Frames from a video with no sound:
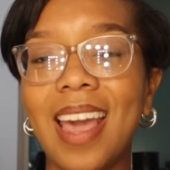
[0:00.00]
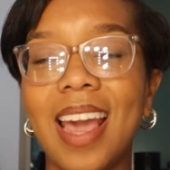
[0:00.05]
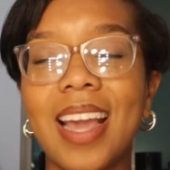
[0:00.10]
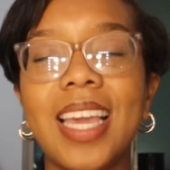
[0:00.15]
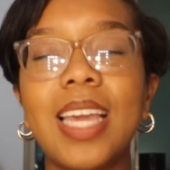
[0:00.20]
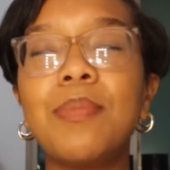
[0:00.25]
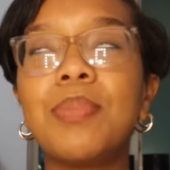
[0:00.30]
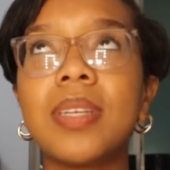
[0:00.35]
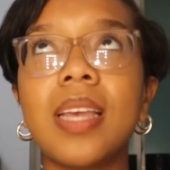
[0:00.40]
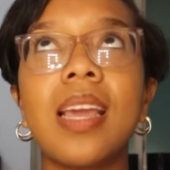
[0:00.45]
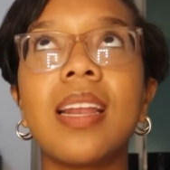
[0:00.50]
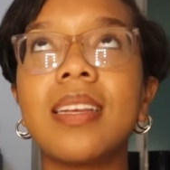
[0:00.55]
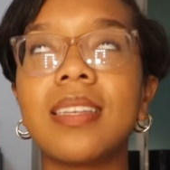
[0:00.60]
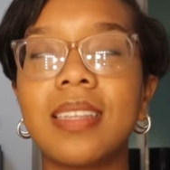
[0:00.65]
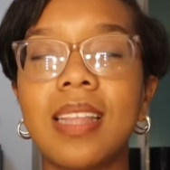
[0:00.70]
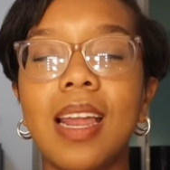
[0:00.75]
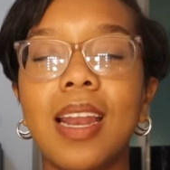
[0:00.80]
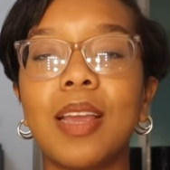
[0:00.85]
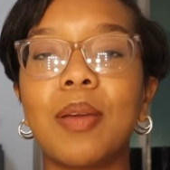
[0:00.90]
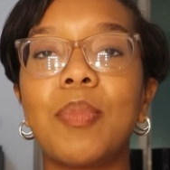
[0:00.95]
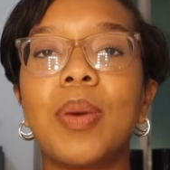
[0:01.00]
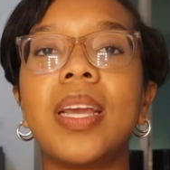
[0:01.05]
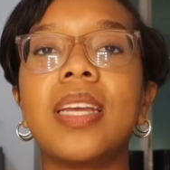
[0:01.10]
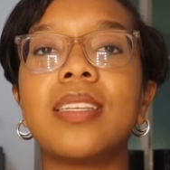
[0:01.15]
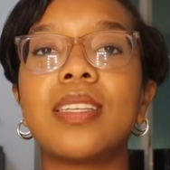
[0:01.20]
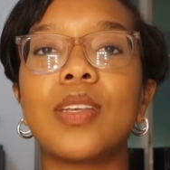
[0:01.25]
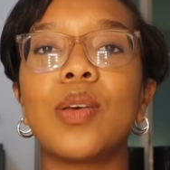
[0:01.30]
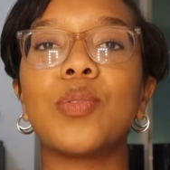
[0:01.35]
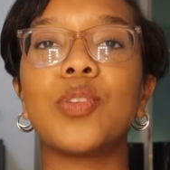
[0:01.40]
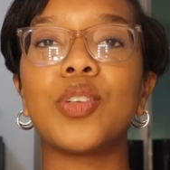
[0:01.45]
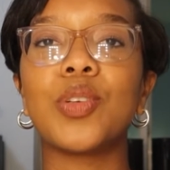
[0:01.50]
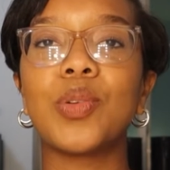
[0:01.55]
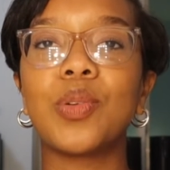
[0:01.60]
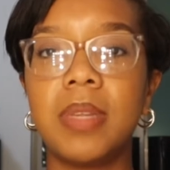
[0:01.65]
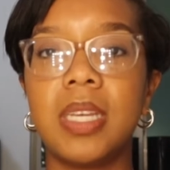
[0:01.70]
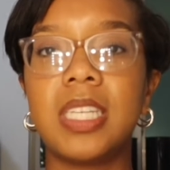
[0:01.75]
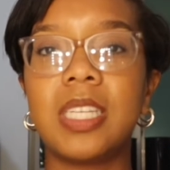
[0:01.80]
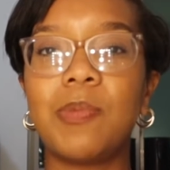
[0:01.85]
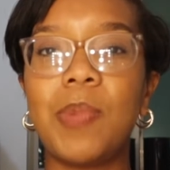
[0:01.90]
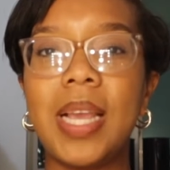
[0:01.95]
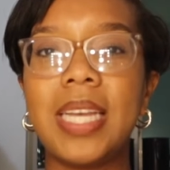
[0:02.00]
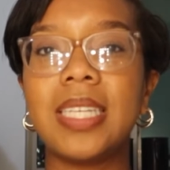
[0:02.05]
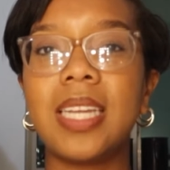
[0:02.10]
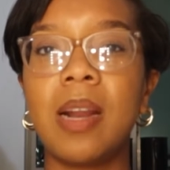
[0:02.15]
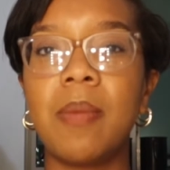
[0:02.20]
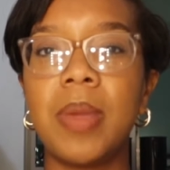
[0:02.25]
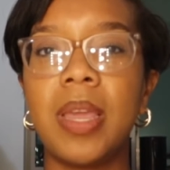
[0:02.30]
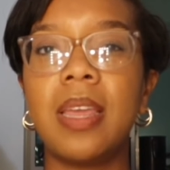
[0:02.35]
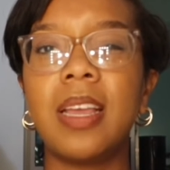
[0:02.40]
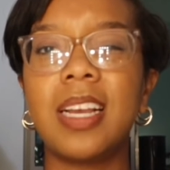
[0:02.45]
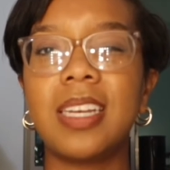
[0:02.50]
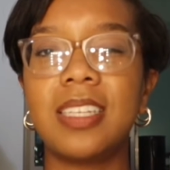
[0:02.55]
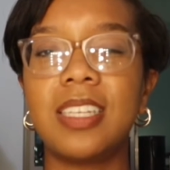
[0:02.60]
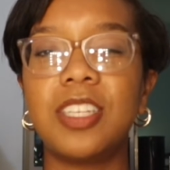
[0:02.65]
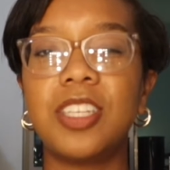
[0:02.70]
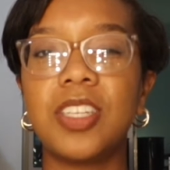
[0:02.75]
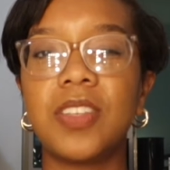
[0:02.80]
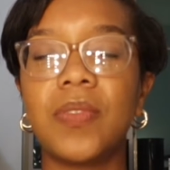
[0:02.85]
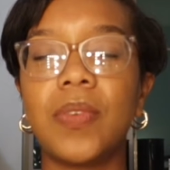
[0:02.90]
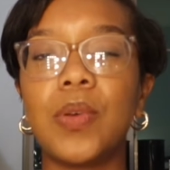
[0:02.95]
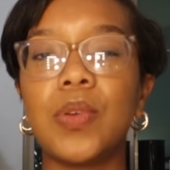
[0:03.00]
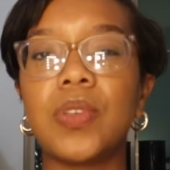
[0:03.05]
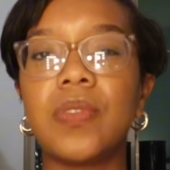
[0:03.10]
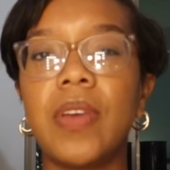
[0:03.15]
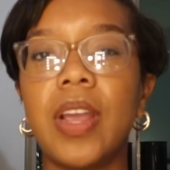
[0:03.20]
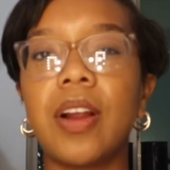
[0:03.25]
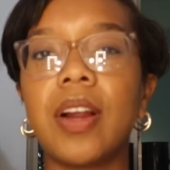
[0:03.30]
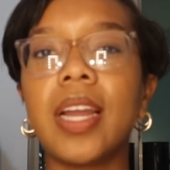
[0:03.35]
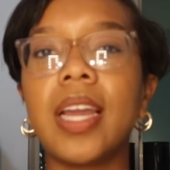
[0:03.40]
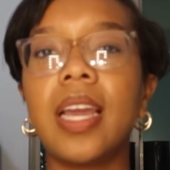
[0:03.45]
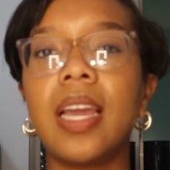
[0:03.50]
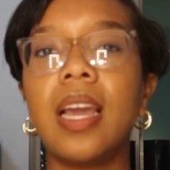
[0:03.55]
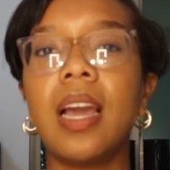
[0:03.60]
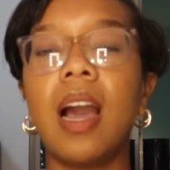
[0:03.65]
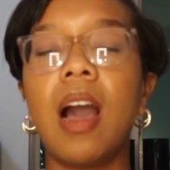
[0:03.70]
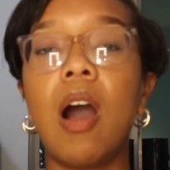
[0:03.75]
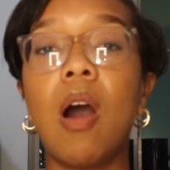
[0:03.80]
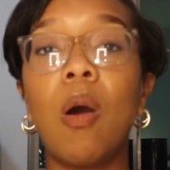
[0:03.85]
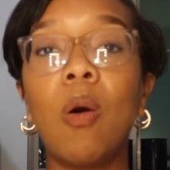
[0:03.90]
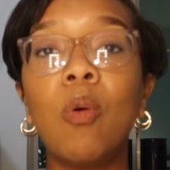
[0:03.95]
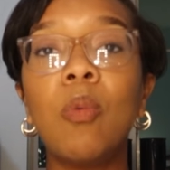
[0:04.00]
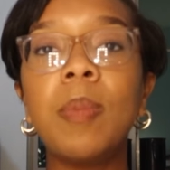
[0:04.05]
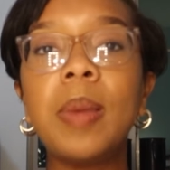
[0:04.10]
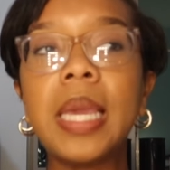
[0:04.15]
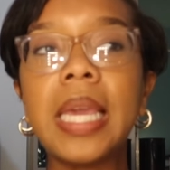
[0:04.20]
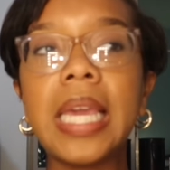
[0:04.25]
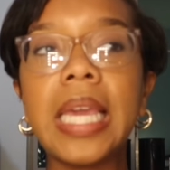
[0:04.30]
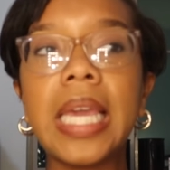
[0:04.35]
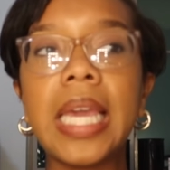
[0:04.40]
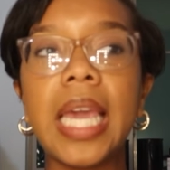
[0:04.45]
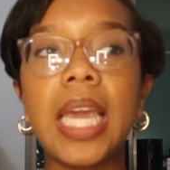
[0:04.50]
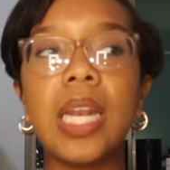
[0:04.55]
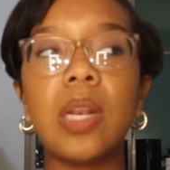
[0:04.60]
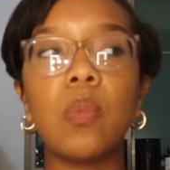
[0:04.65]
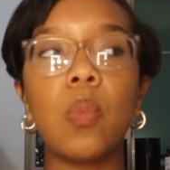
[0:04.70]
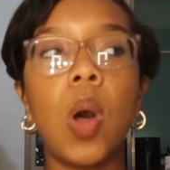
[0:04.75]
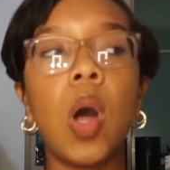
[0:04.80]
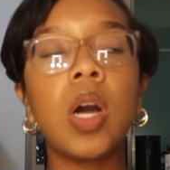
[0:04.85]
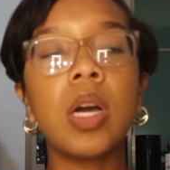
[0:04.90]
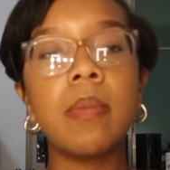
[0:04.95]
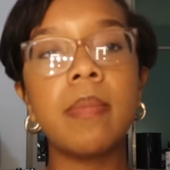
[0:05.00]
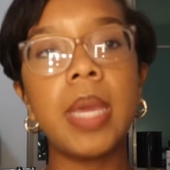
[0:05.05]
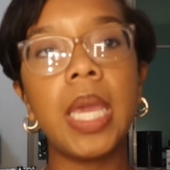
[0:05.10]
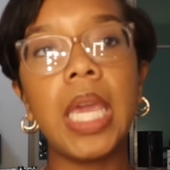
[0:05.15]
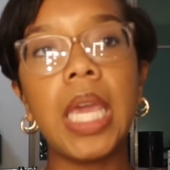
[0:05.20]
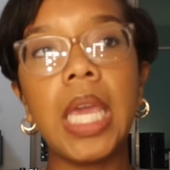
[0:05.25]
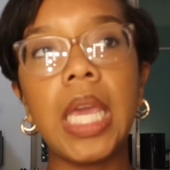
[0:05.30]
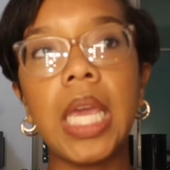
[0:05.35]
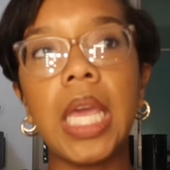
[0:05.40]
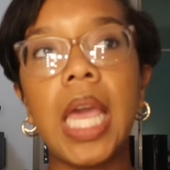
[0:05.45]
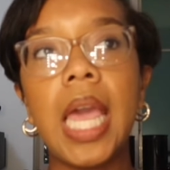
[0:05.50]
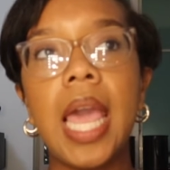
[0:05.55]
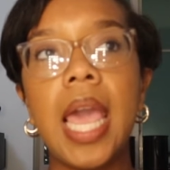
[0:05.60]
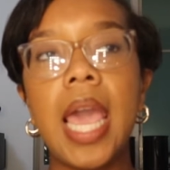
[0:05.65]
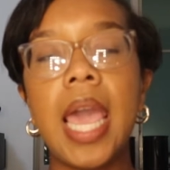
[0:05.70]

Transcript: I keep saying aesthetic, but it's so true. The space that I'm in, because it just feels very homey and welcoming.